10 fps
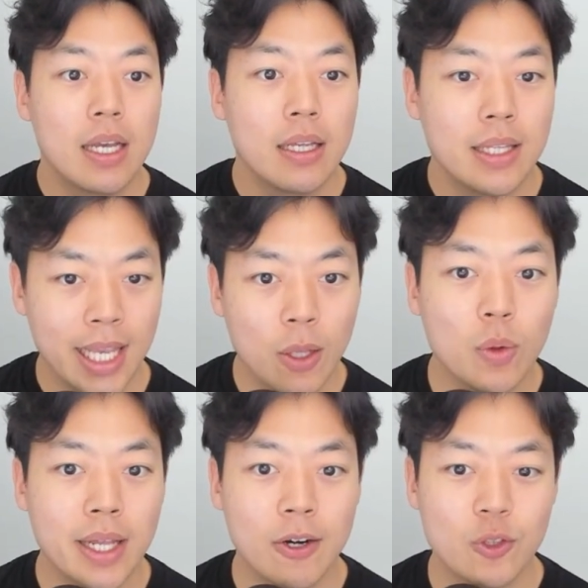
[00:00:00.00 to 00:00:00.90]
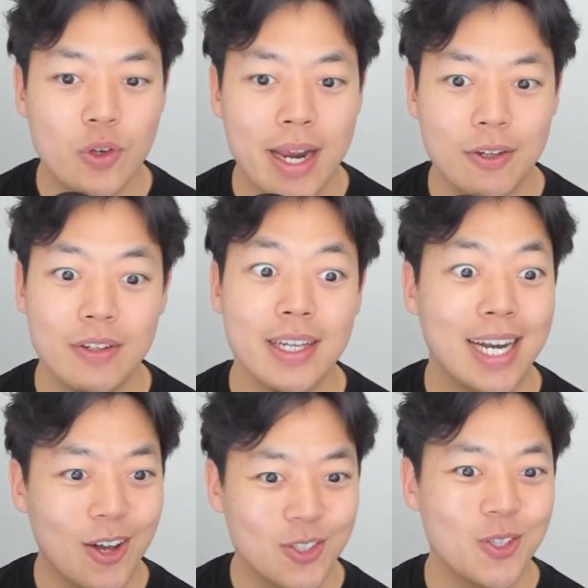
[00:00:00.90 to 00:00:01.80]
the equilateral triangle, it
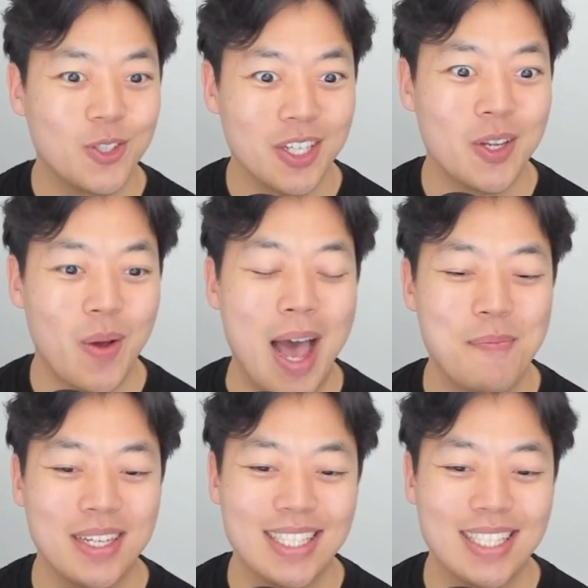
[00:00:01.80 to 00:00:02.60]
also just so happens